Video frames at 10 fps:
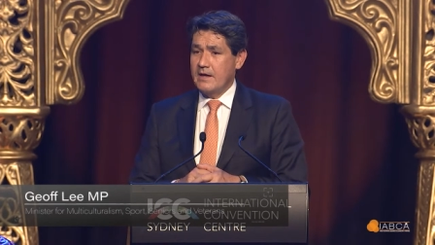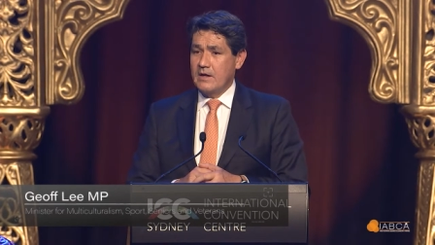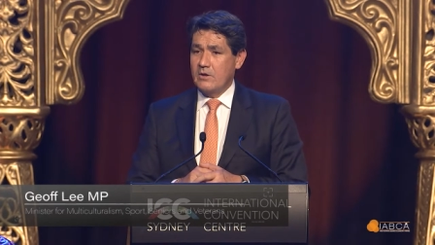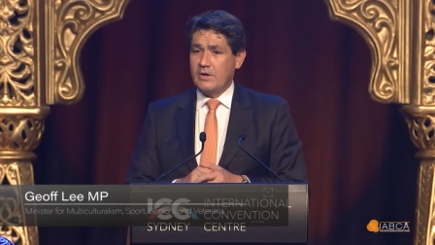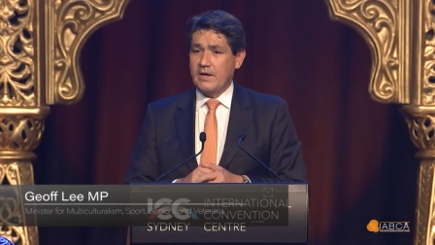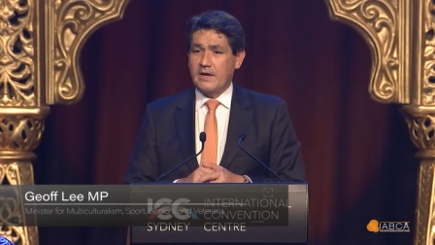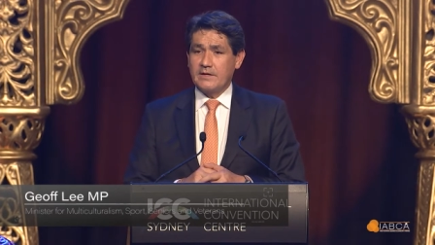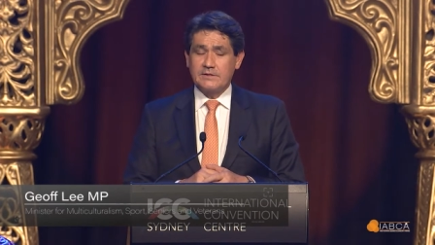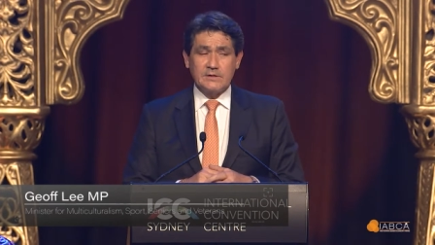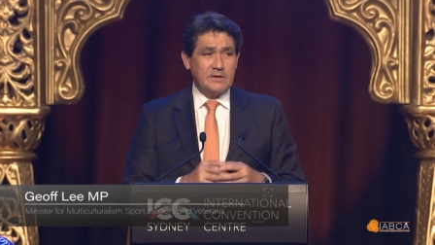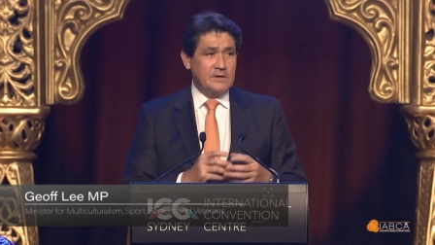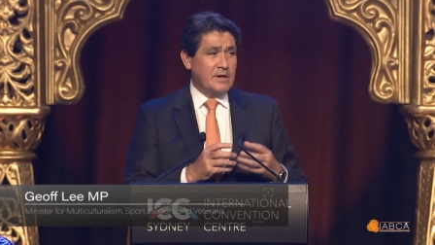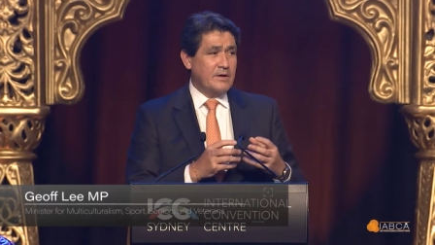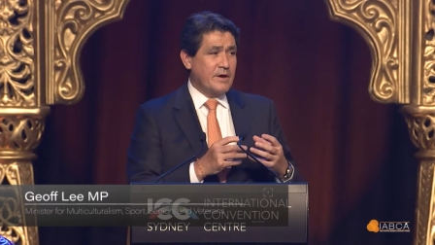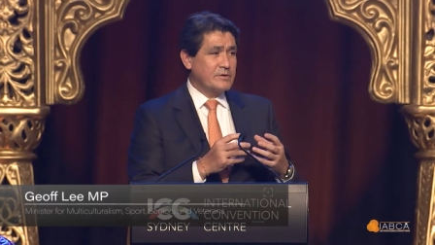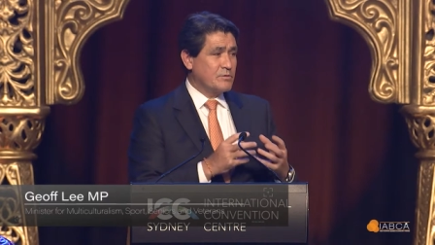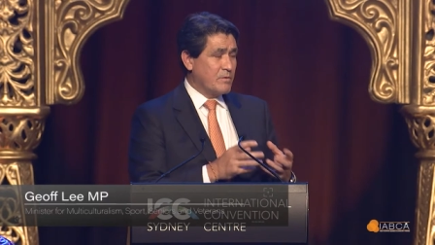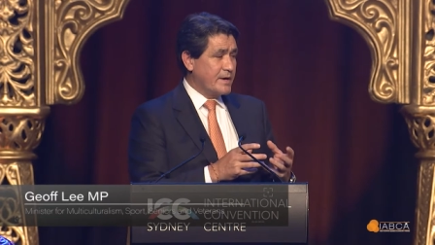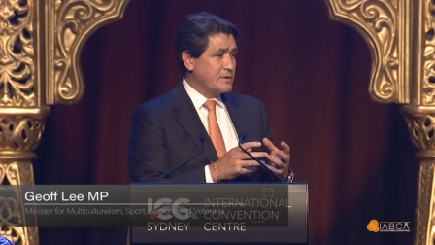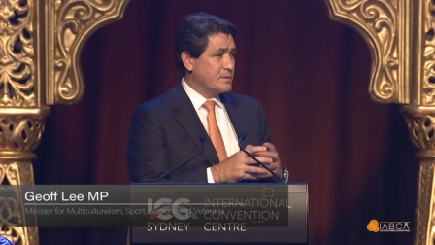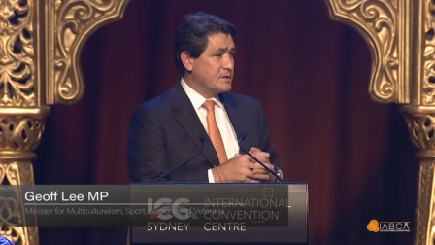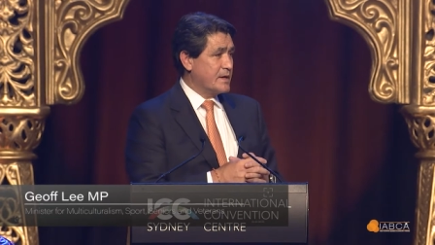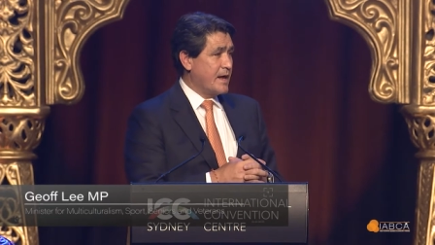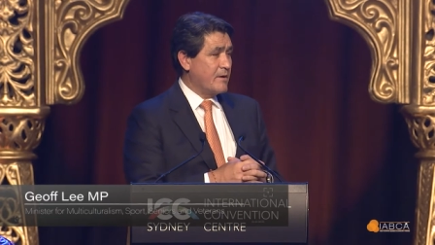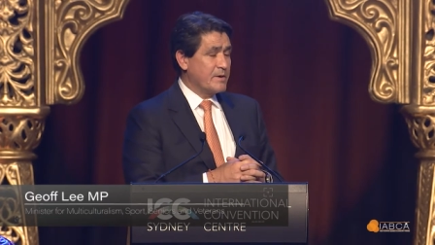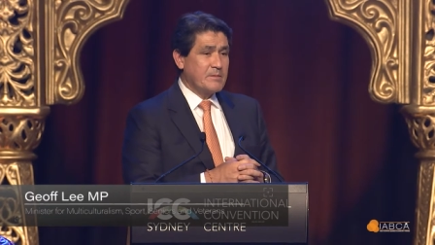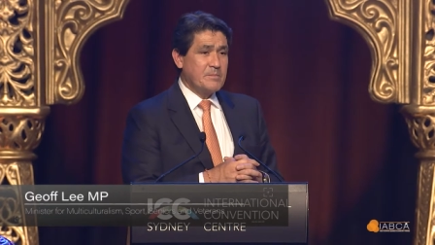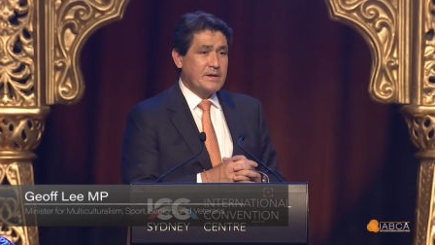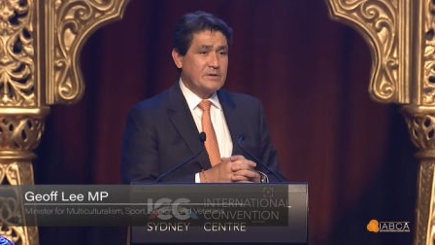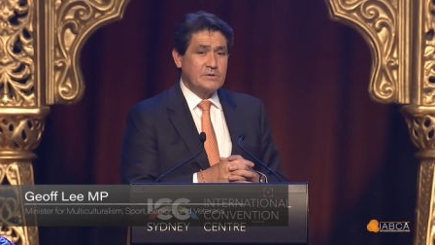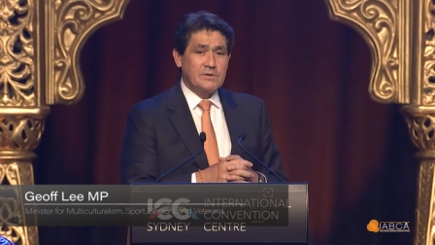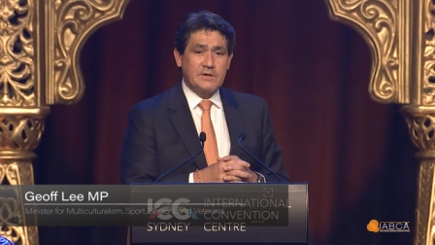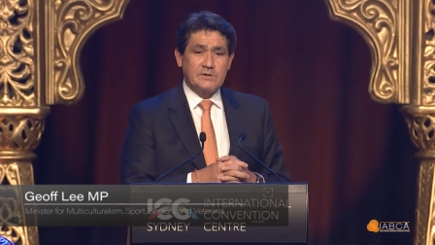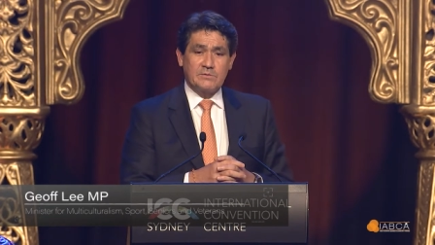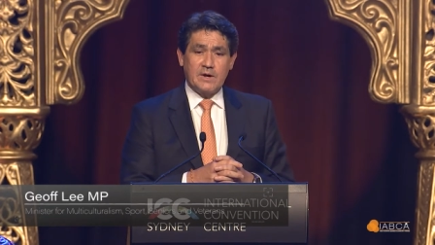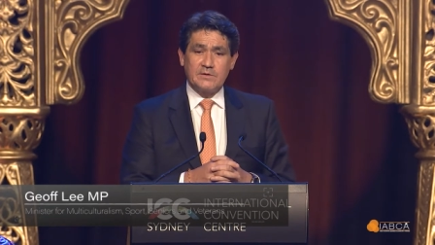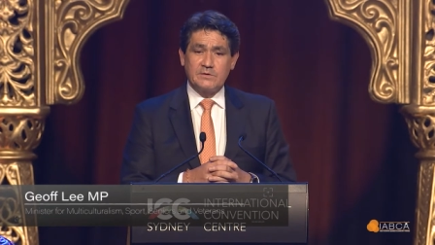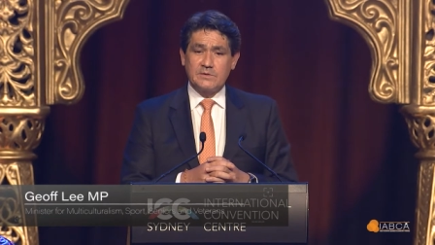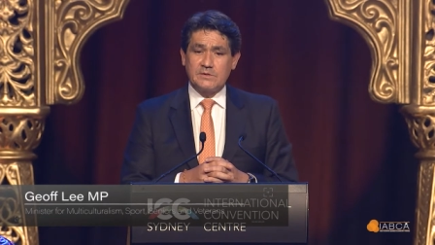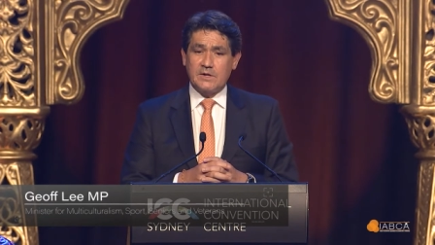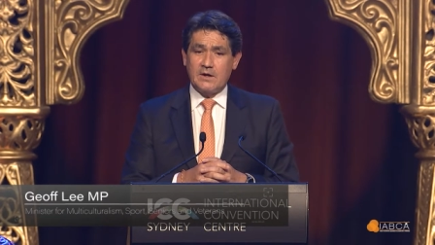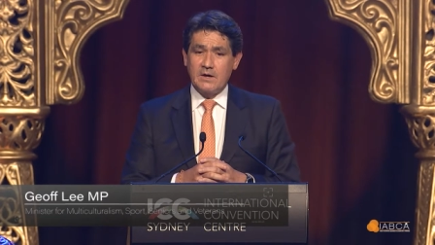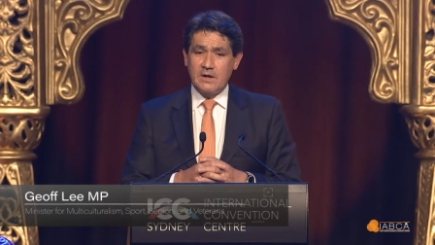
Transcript: looking at you know those arrangements and how we can better do those arrangements. So